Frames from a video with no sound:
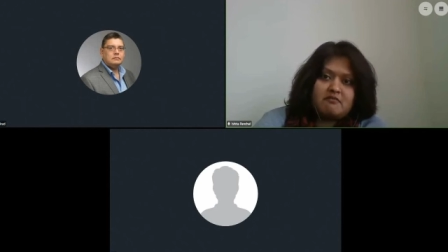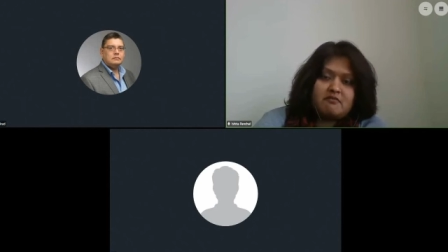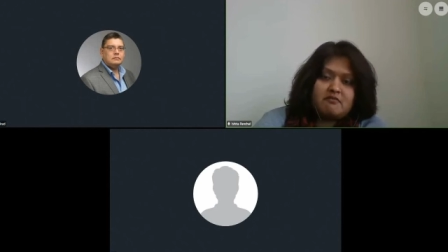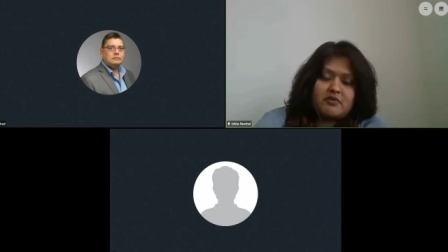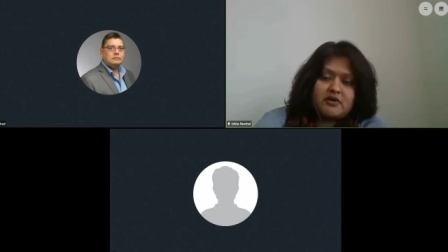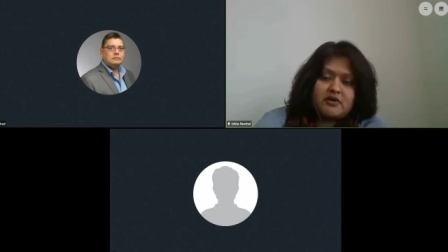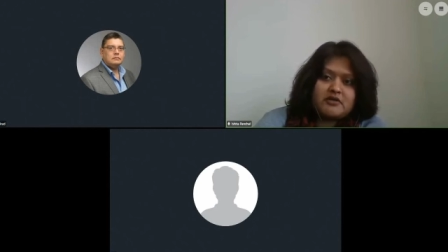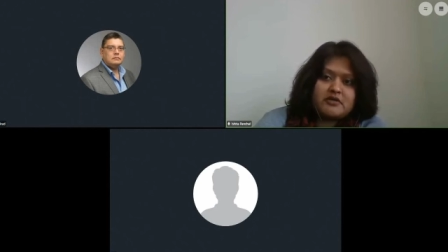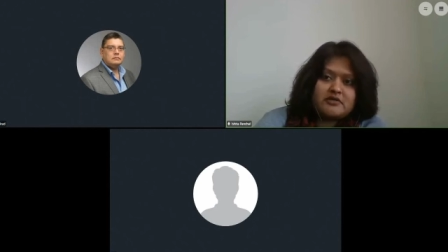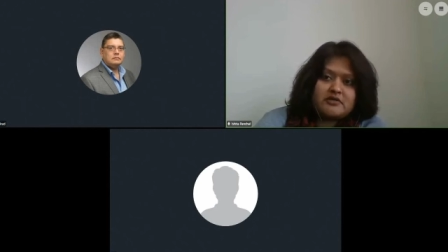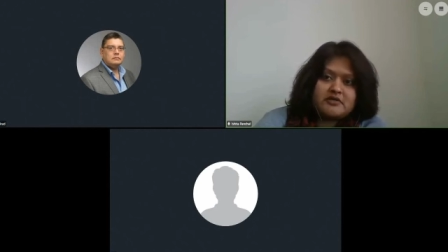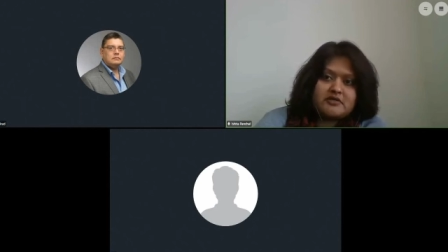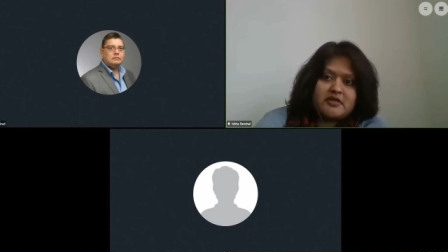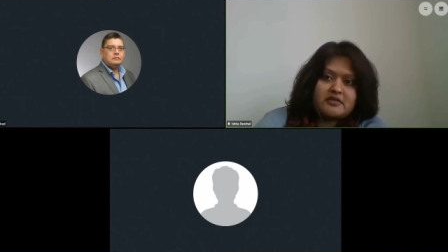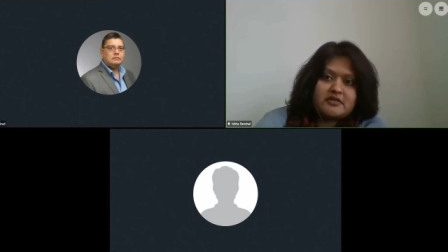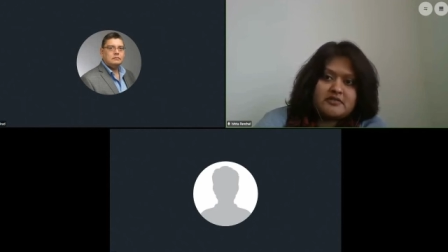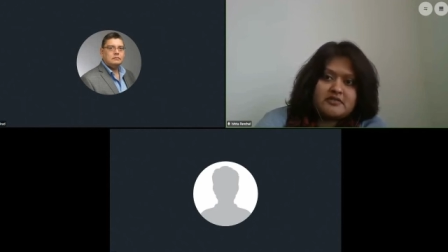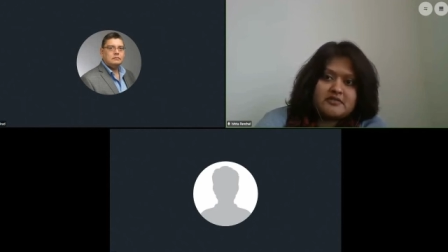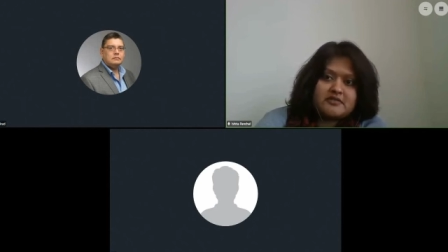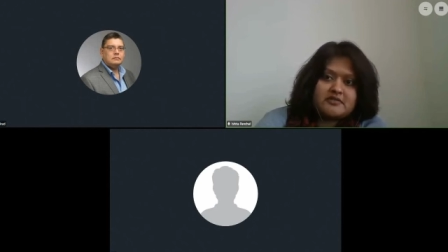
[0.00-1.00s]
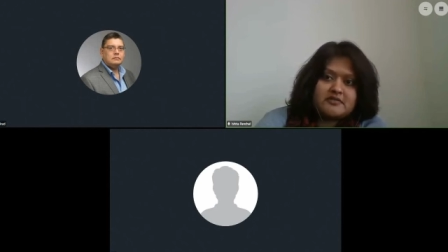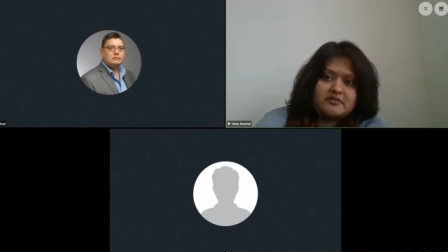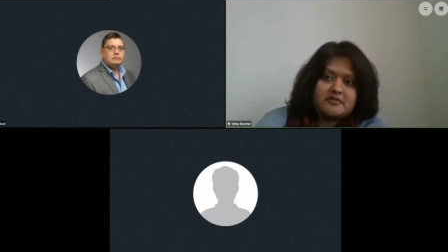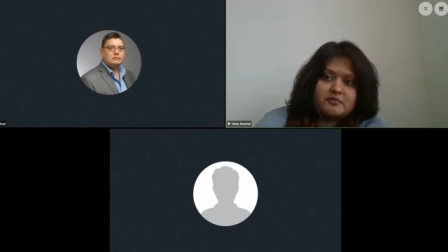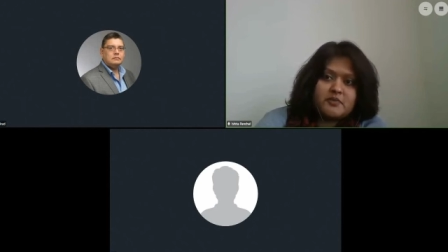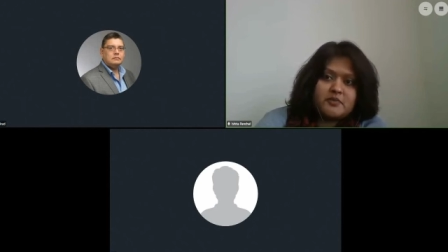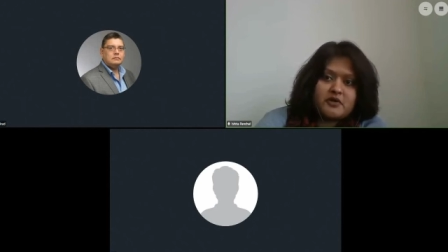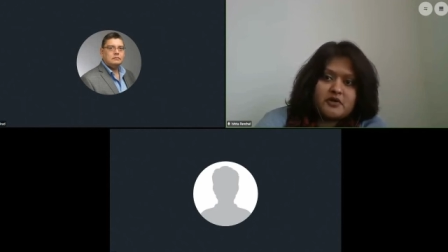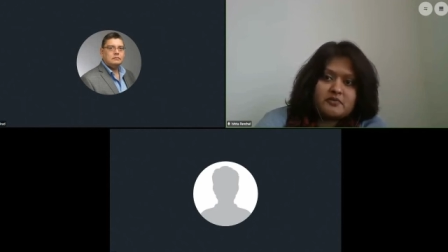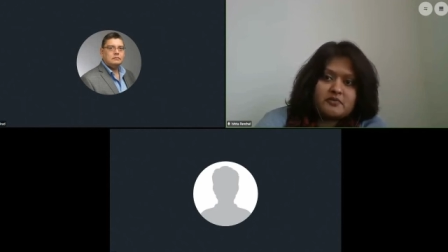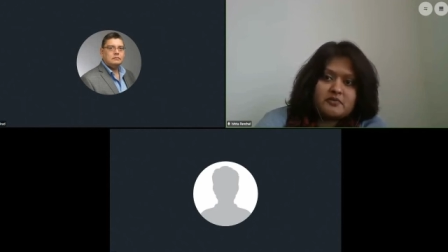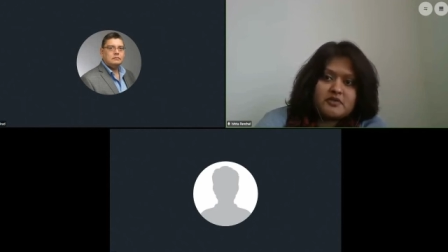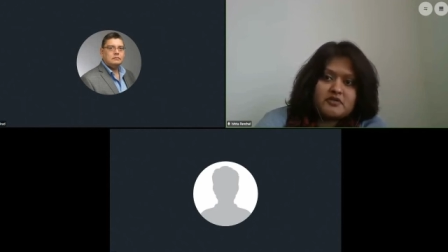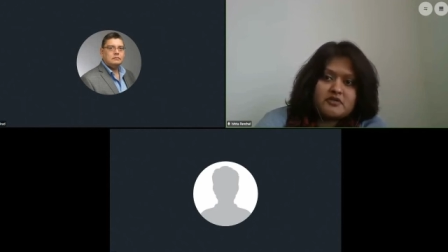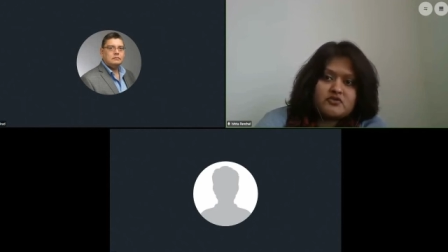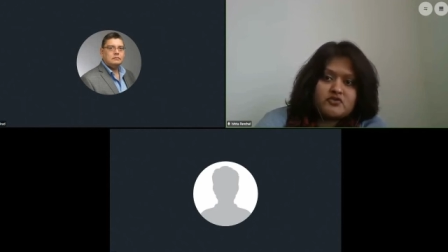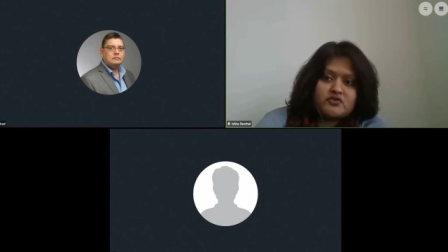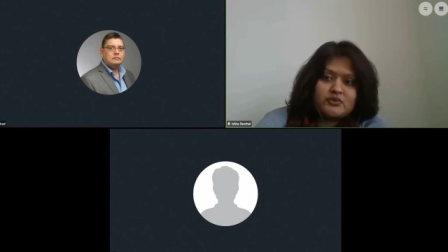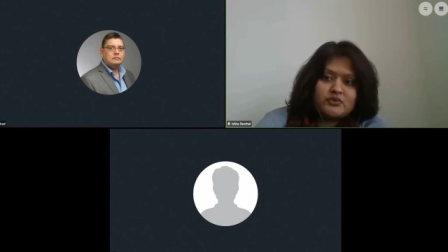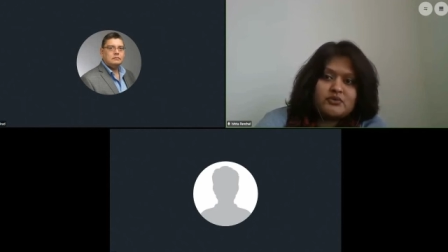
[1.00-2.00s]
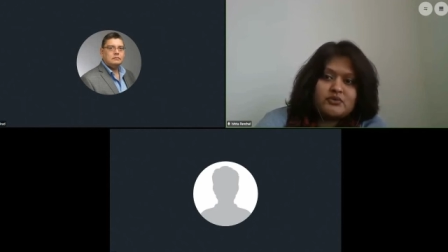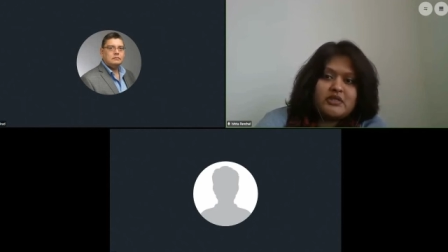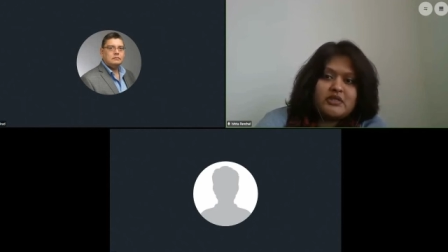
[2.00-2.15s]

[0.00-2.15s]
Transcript: market analysis department, so